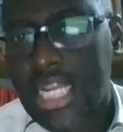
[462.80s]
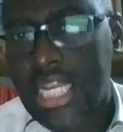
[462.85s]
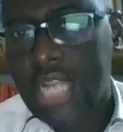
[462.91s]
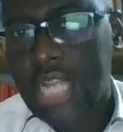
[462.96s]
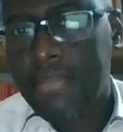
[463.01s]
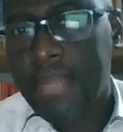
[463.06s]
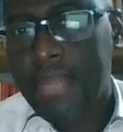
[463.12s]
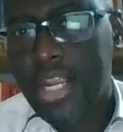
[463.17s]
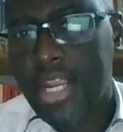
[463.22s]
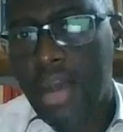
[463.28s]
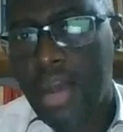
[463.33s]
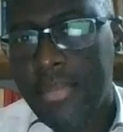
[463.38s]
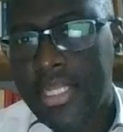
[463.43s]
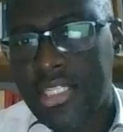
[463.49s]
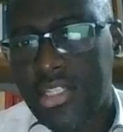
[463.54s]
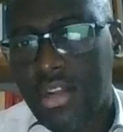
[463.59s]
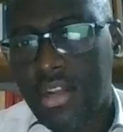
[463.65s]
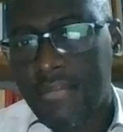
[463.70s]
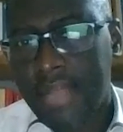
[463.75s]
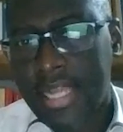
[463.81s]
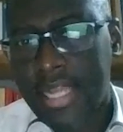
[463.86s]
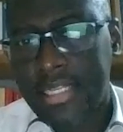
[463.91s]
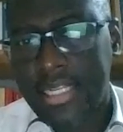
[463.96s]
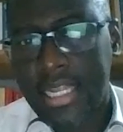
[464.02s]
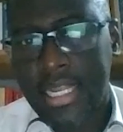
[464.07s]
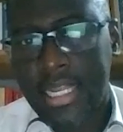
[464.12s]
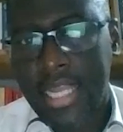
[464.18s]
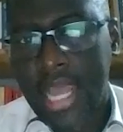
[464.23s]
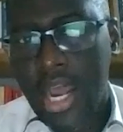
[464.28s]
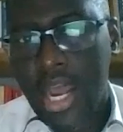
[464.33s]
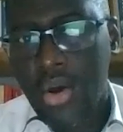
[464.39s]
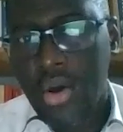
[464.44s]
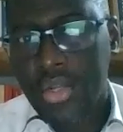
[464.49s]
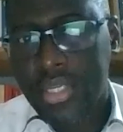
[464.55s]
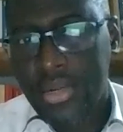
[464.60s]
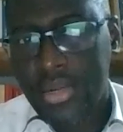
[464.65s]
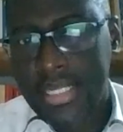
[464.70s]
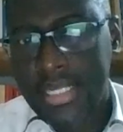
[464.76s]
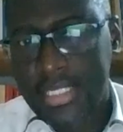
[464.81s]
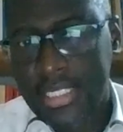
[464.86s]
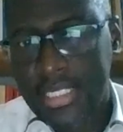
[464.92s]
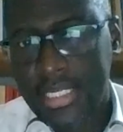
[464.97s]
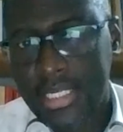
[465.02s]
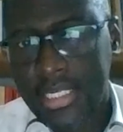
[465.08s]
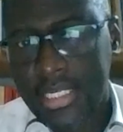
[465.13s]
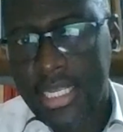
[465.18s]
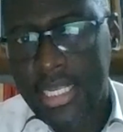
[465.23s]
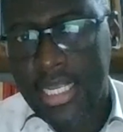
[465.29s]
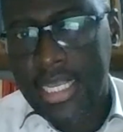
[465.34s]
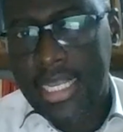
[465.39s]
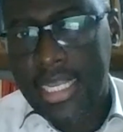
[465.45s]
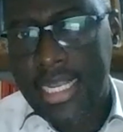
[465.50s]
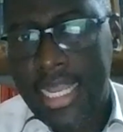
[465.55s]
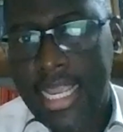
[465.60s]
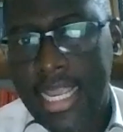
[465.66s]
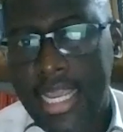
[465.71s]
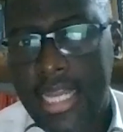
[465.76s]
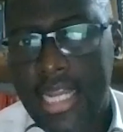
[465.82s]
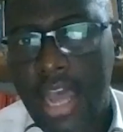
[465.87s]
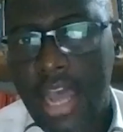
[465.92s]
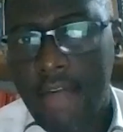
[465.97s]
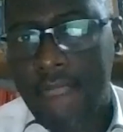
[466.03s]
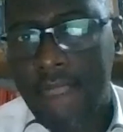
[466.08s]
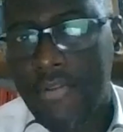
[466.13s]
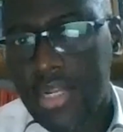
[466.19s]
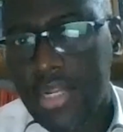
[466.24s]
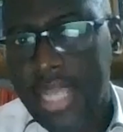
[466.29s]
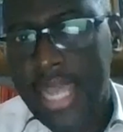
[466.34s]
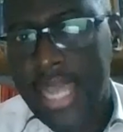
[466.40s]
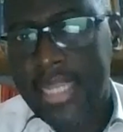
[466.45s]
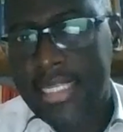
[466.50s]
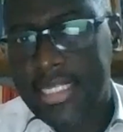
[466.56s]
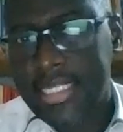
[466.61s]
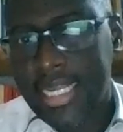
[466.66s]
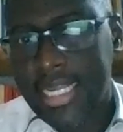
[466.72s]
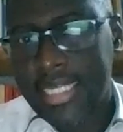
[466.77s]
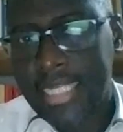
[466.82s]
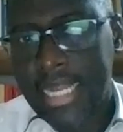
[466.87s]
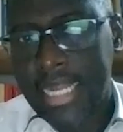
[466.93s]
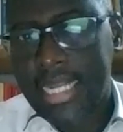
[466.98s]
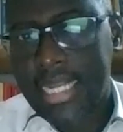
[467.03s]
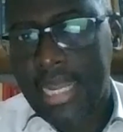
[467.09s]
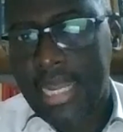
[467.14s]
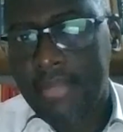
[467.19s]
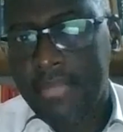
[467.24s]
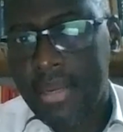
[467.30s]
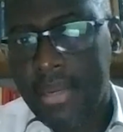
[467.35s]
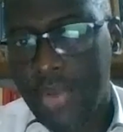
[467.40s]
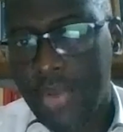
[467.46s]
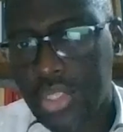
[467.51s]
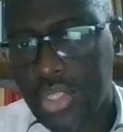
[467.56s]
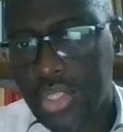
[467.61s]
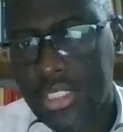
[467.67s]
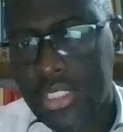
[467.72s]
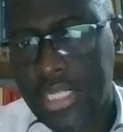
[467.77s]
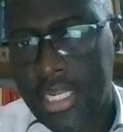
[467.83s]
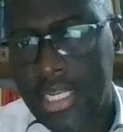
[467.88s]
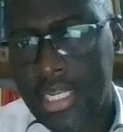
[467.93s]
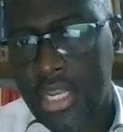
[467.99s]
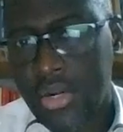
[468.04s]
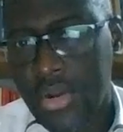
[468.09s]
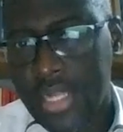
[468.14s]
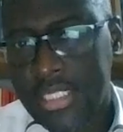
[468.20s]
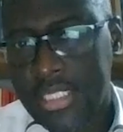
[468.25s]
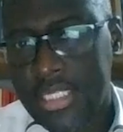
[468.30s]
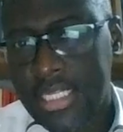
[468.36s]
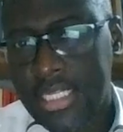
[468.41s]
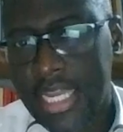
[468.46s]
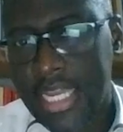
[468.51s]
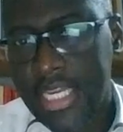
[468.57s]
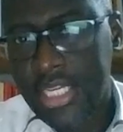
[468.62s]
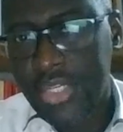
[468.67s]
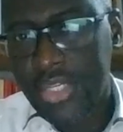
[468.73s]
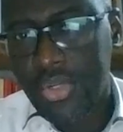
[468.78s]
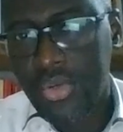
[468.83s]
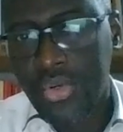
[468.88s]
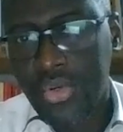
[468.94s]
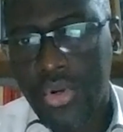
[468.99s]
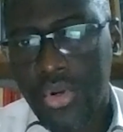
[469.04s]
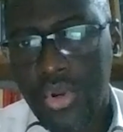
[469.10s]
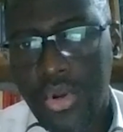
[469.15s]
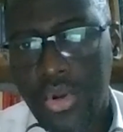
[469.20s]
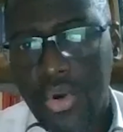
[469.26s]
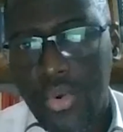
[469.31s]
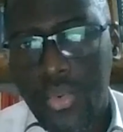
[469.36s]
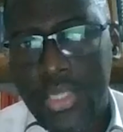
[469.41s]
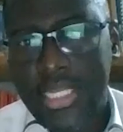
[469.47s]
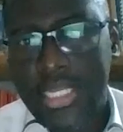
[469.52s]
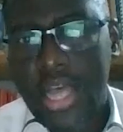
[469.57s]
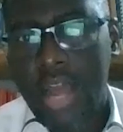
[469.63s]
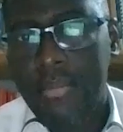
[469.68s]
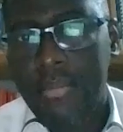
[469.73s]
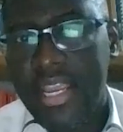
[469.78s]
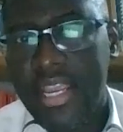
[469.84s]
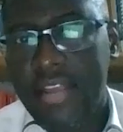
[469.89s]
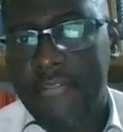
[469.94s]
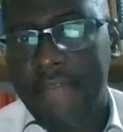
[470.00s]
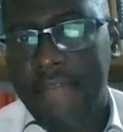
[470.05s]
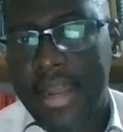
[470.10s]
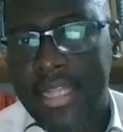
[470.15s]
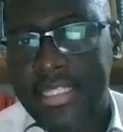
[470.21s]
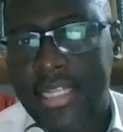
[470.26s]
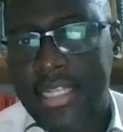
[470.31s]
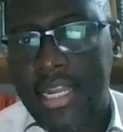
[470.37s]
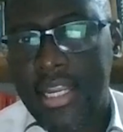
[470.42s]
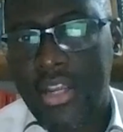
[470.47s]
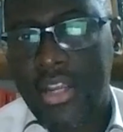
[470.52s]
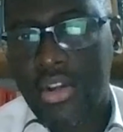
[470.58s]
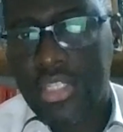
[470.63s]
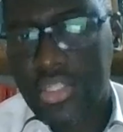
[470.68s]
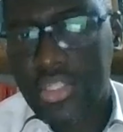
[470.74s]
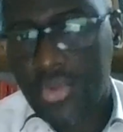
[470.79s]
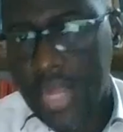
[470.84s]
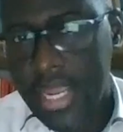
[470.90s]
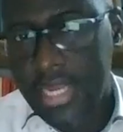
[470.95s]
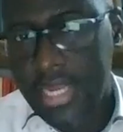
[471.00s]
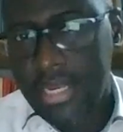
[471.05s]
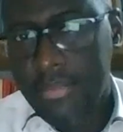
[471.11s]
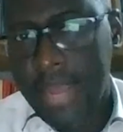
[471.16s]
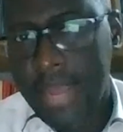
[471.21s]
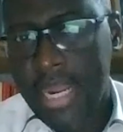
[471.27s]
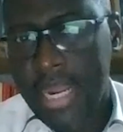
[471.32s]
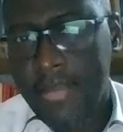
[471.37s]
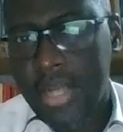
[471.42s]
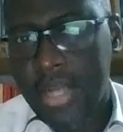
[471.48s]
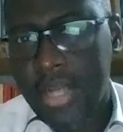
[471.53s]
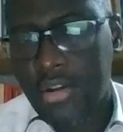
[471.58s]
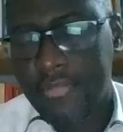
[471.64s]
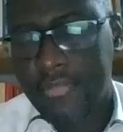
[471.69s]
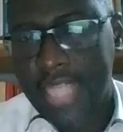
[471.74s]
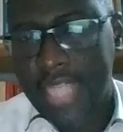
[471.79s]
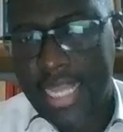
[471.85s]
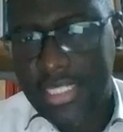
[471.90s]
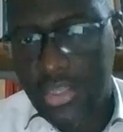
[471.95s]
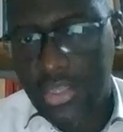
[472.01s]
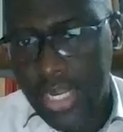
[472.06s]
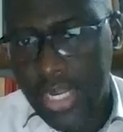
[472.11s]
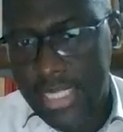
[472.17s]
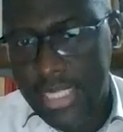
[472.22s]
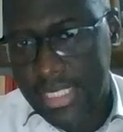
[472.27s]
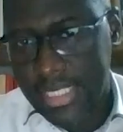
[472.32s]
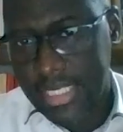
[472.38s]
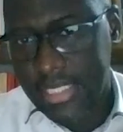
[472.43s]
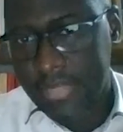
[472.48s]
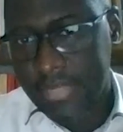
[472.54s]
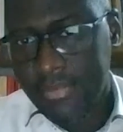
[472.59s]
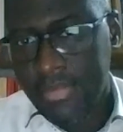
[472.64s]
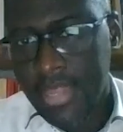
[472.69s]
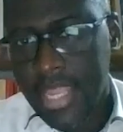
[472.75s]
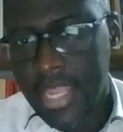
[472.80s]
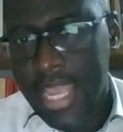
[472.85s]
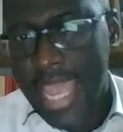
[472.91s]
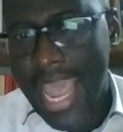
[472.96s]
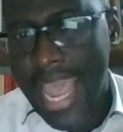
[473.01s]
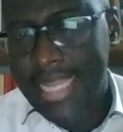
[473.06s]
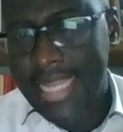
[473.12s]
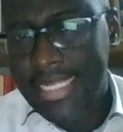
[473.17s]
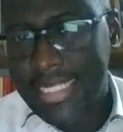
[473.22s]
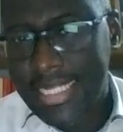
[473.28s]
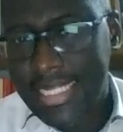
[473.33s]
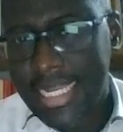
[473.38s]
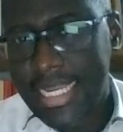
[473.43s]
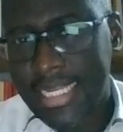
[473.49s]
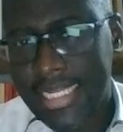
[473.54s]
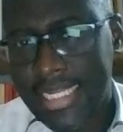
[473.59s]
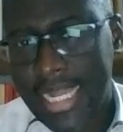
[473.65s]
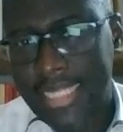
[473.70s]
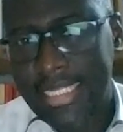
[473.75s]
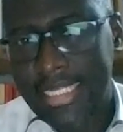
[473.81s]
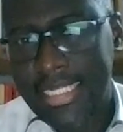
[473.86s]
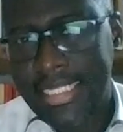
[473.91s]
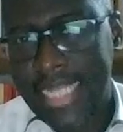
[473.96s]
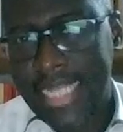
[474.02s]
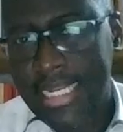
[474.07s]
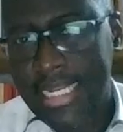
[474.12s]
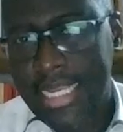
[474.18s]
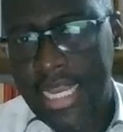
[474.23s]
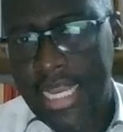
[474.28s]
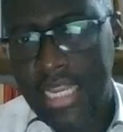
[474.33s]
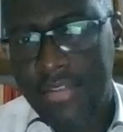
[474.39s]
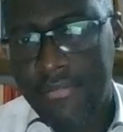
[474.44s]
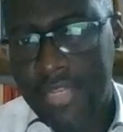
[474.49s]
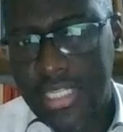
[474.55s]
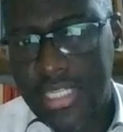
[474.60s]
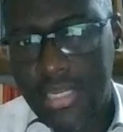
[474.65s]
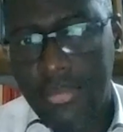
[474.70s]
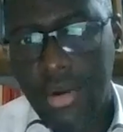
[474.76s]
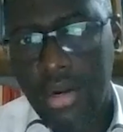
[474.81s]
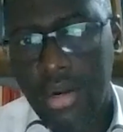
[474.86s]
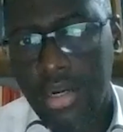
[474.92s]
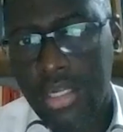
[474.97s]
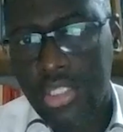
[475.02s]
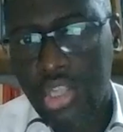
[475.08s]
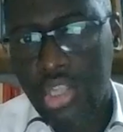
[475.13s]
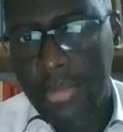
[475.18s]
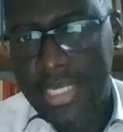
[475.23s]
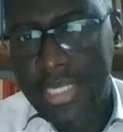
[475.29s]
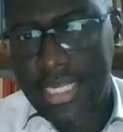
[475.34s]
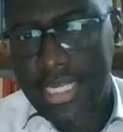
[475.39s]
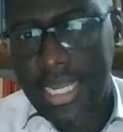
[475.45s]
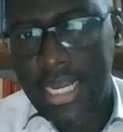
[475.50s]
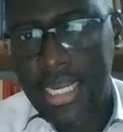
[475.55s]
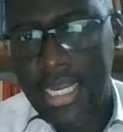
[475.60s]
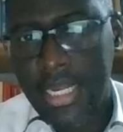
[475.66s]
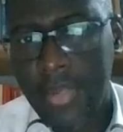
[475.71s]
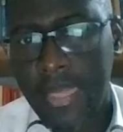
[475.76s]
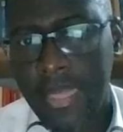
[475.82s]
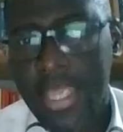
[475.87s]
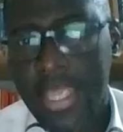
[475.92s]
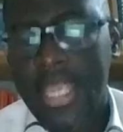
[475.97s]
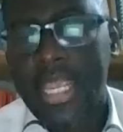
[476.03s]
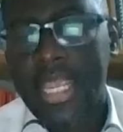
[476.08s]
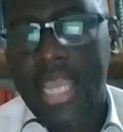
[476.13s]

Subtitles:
could not become insolvent in their own currency. They can afford anything that can be bought in the currency they issue without being financially constrained by the amount of tax collected. Anything that is technically feasible domestically